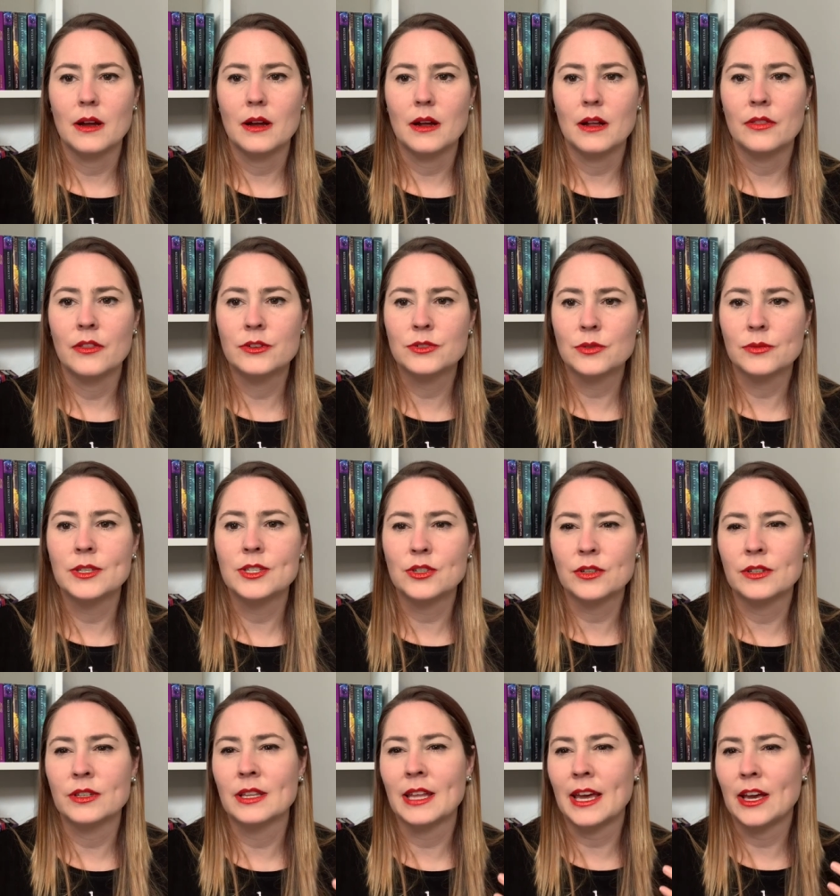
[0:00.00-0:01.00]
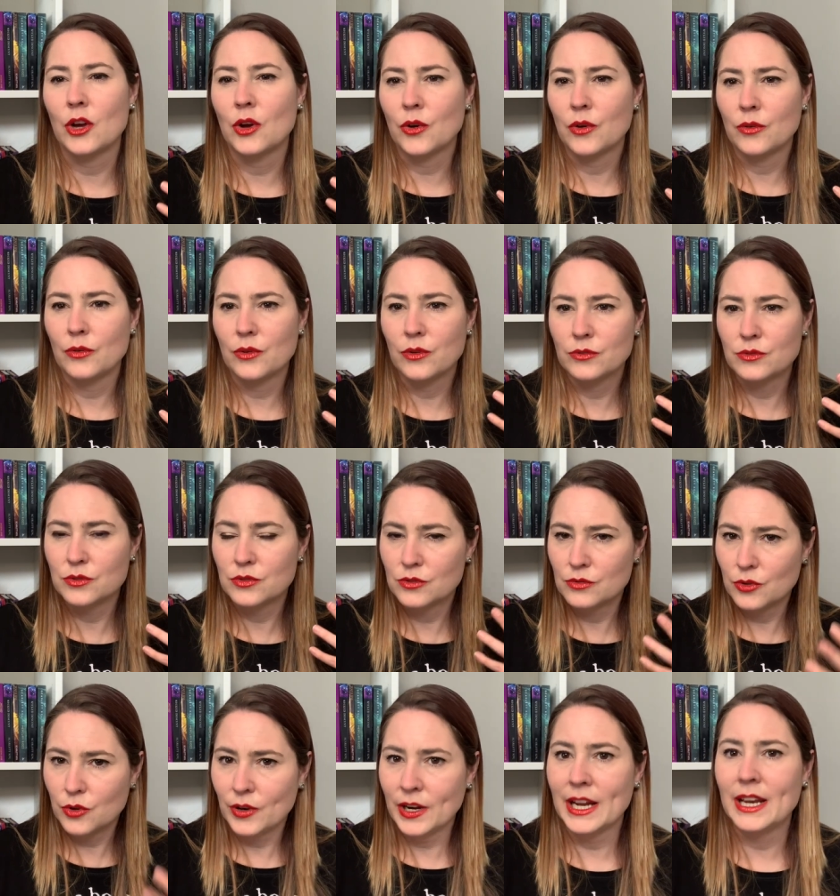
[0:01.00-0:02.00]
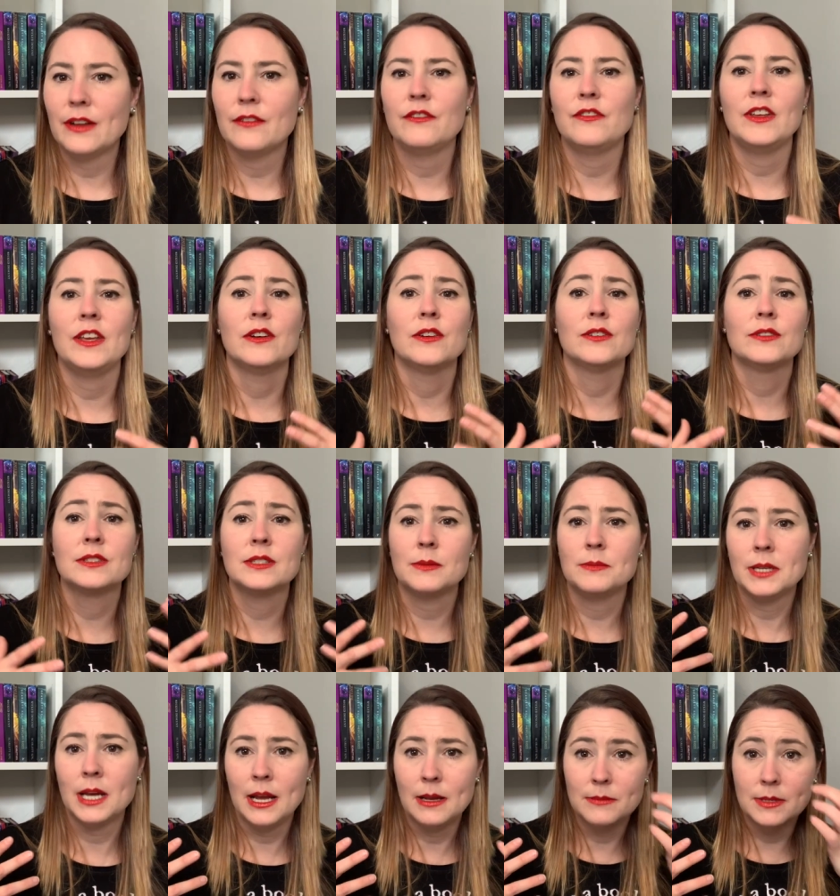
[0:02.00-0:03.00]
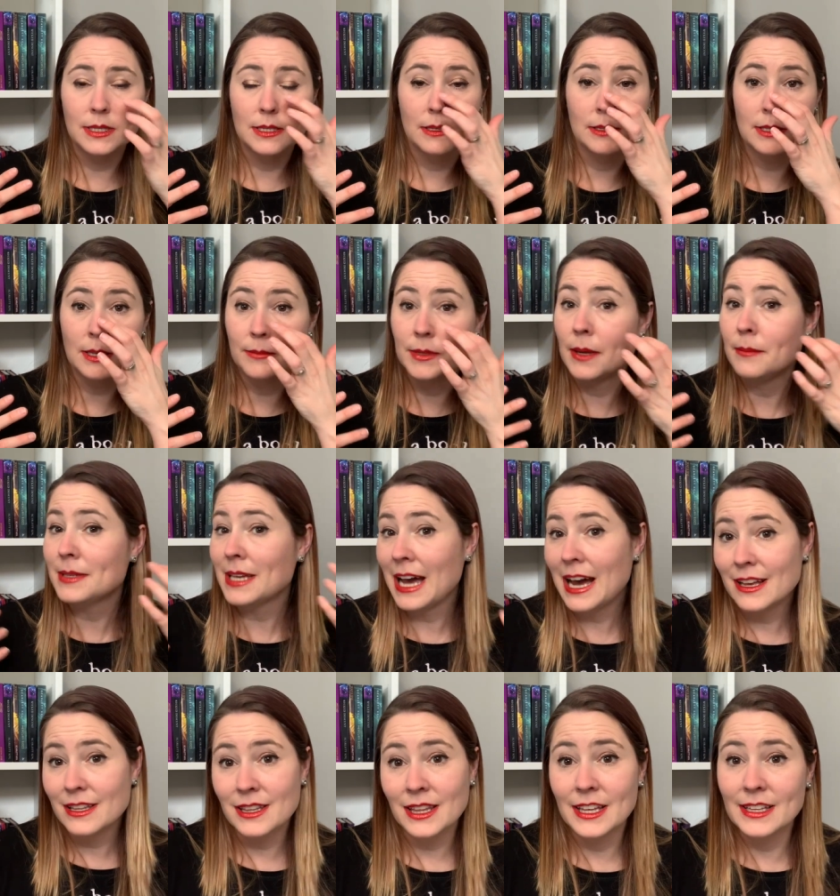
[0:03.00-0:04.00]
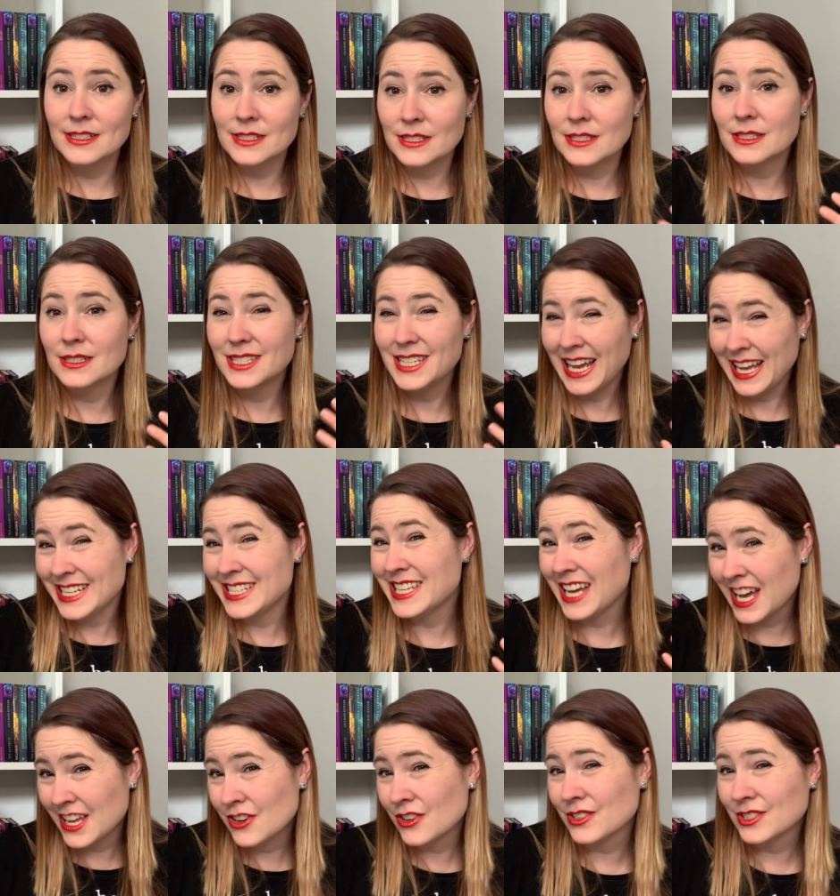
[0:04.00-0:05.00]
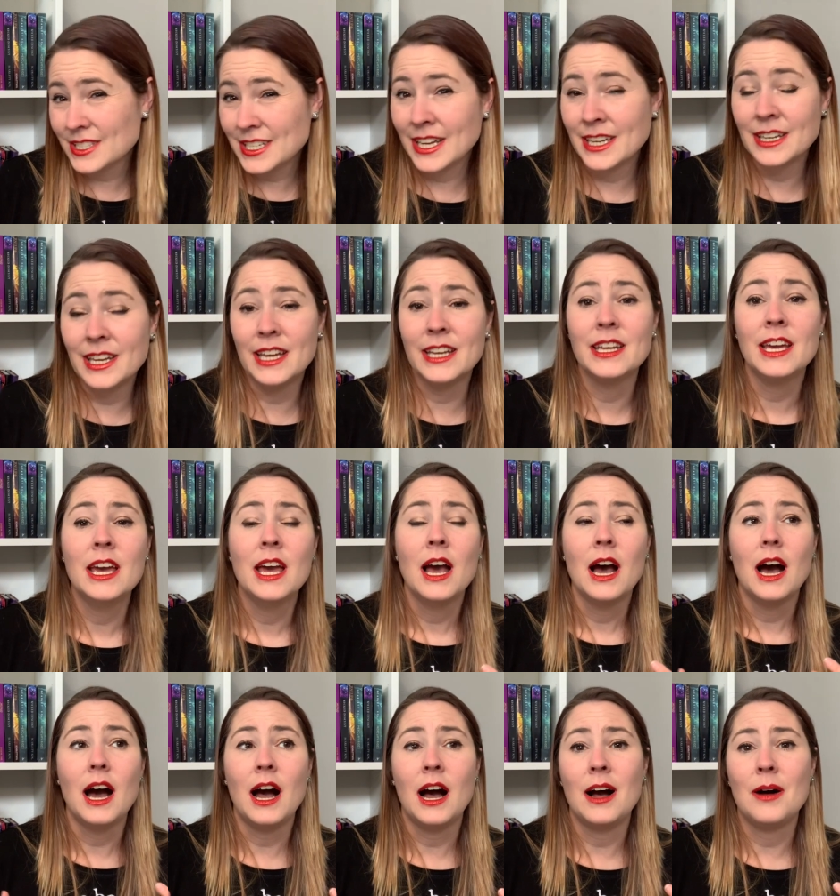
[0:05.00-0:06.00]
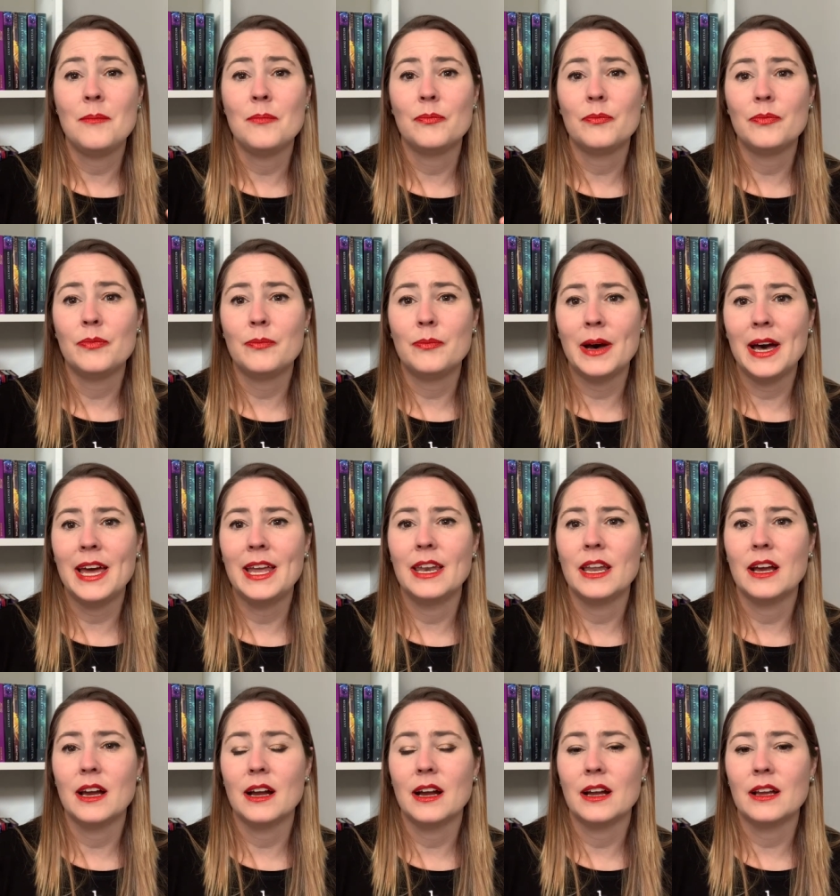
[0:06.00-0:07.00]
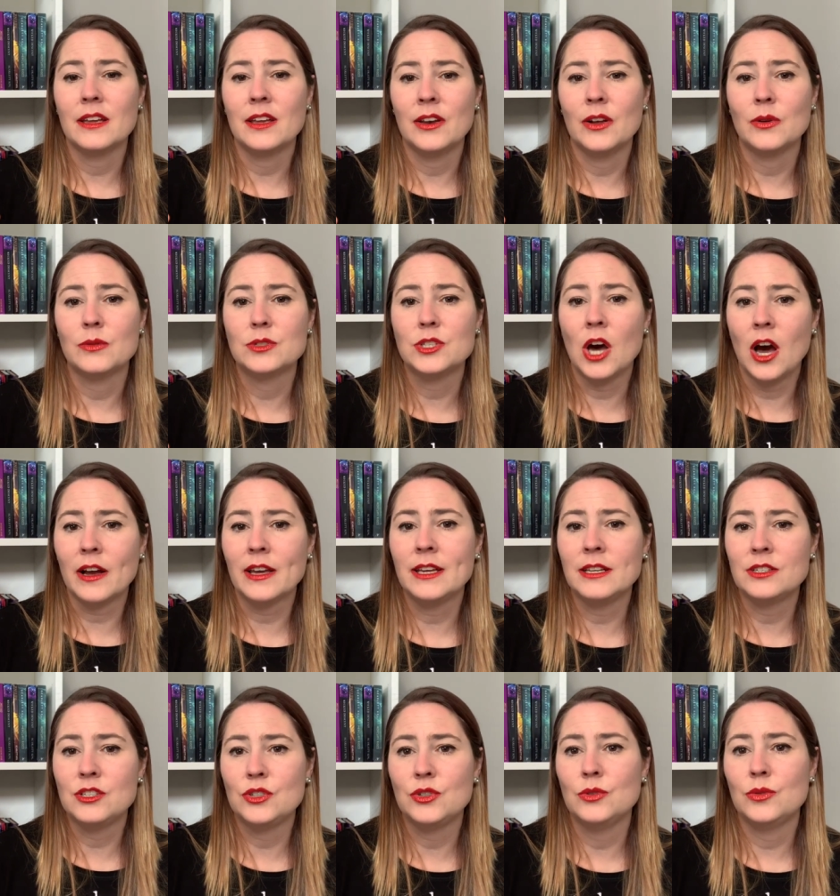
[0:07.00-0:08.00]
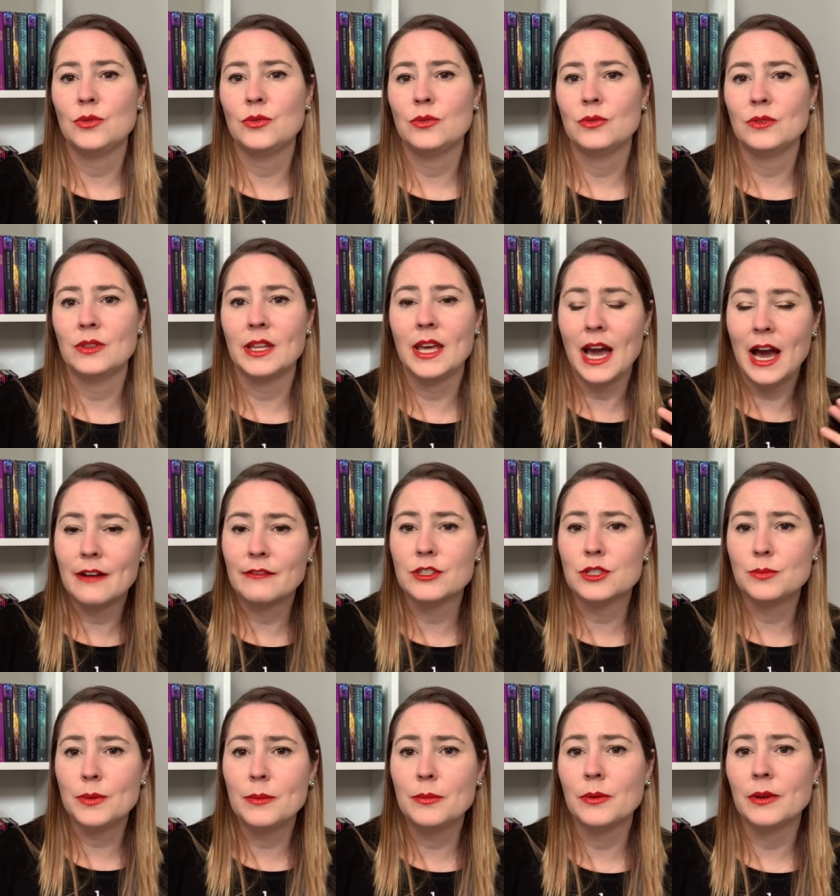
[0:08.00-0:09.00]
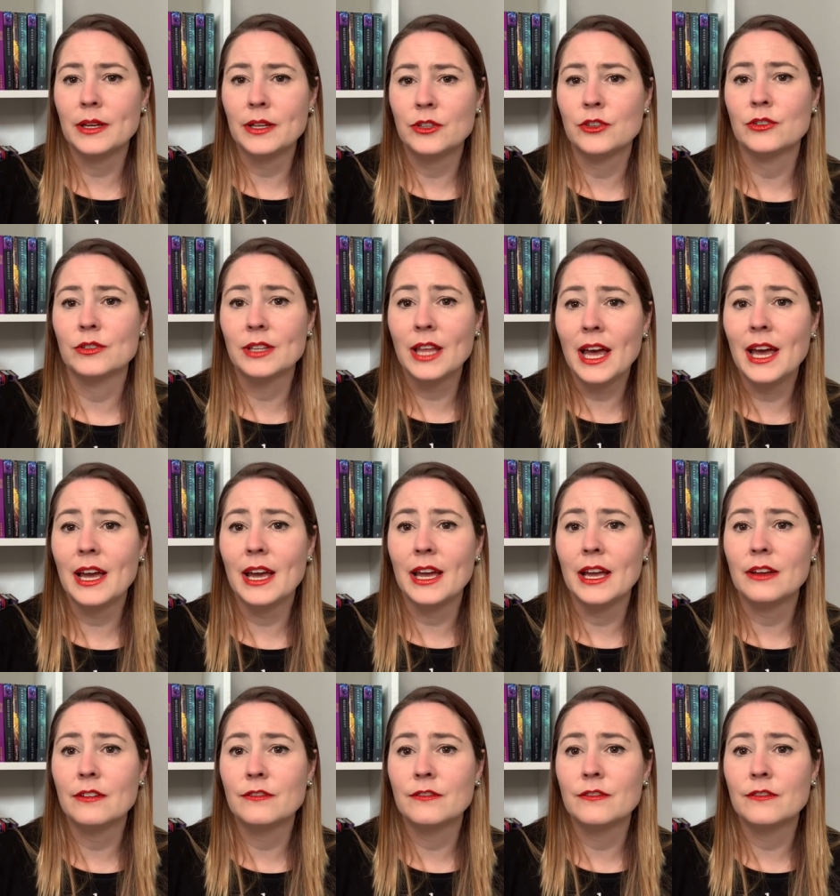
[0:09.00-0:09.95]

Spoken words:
there's only certain creative fields. Sometimes athletes tend to understand it. But, you know, talking to the average people in your life,